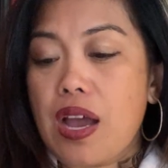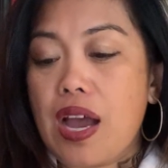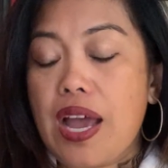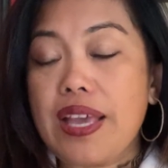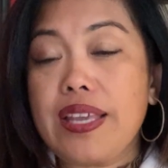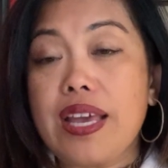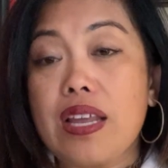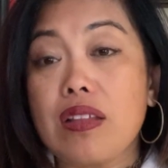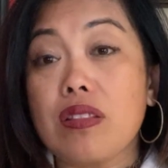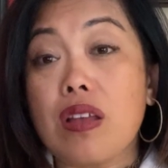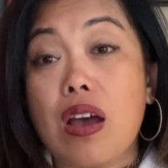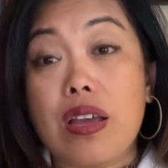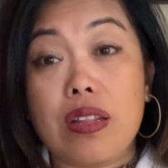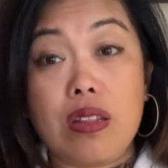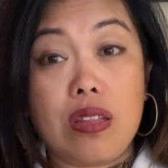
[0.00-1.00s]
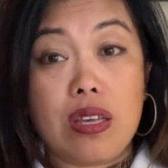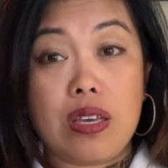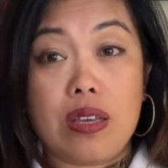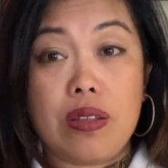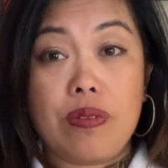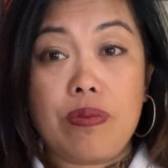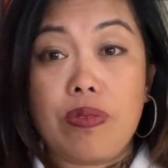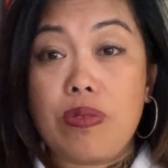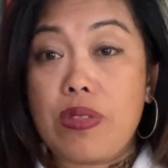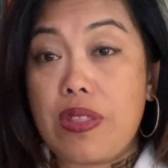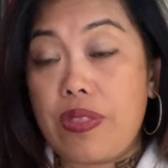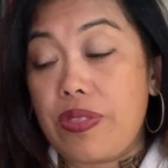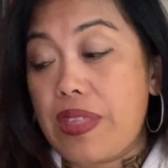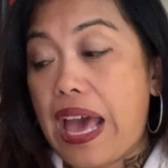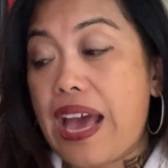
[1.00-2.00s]
I get a lot,
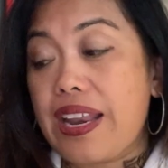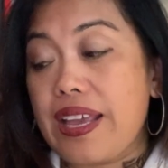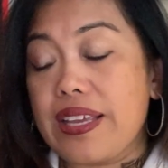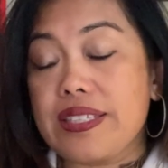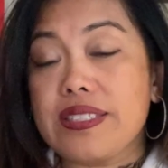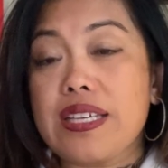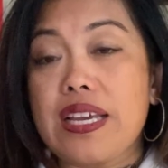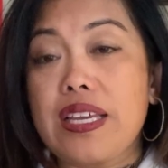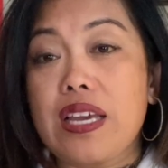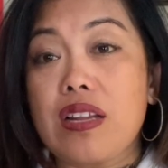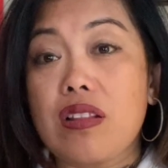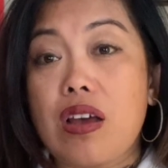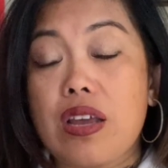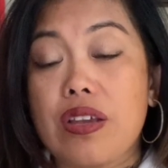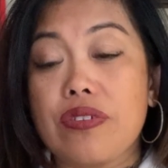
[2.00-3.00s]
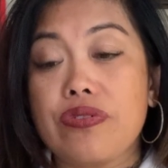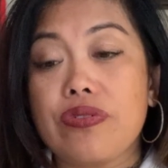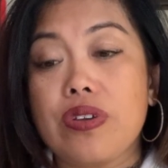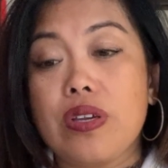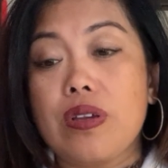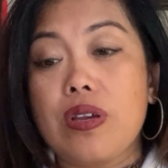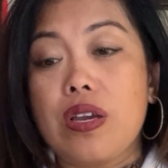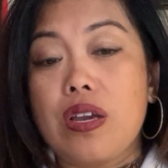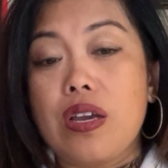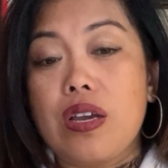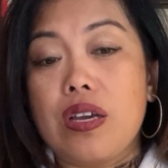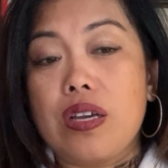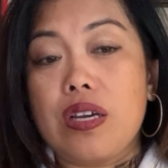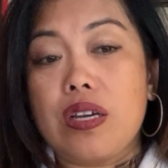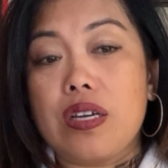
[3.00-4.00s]
I get a lot of
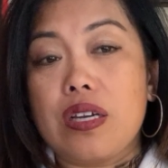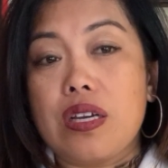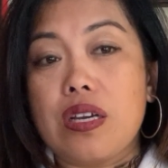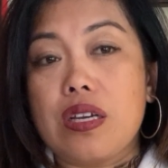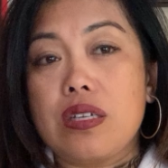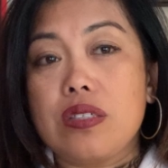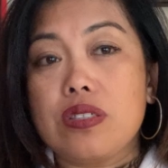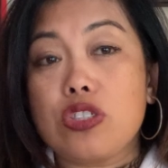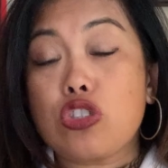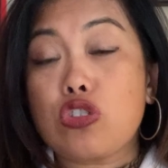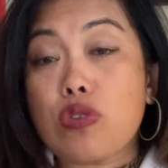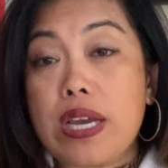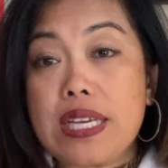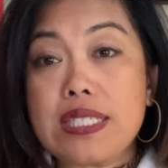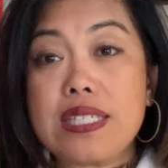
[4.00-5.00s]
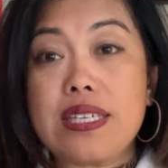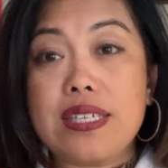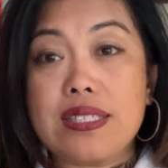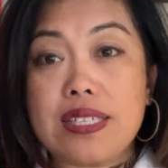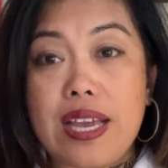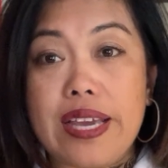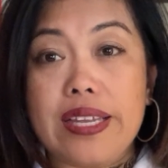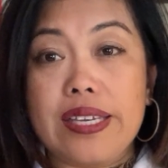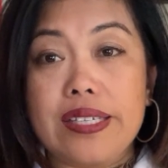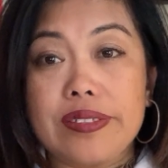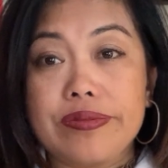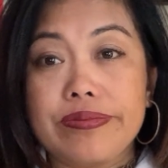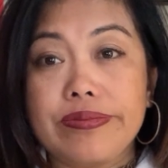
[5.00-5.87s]
stress and anxiety.